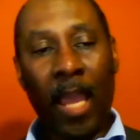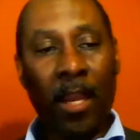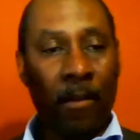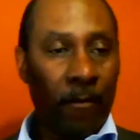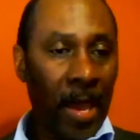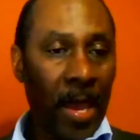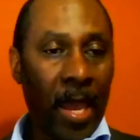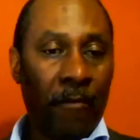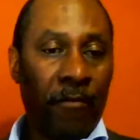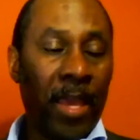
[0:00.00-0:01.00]
And
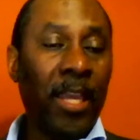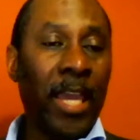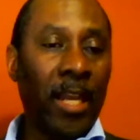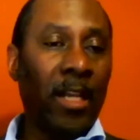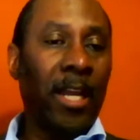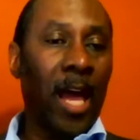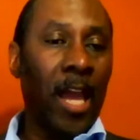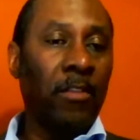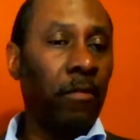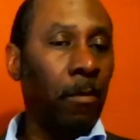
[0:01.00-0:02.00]
if they're getting
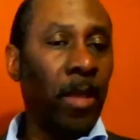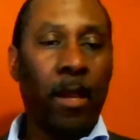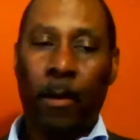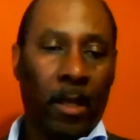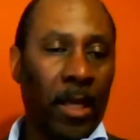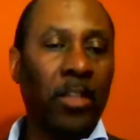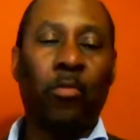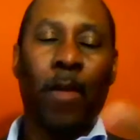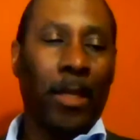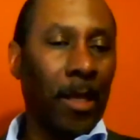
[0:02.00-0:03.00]
clients from there,
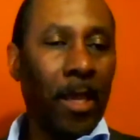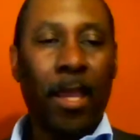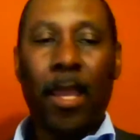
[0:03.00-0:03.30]
guess what?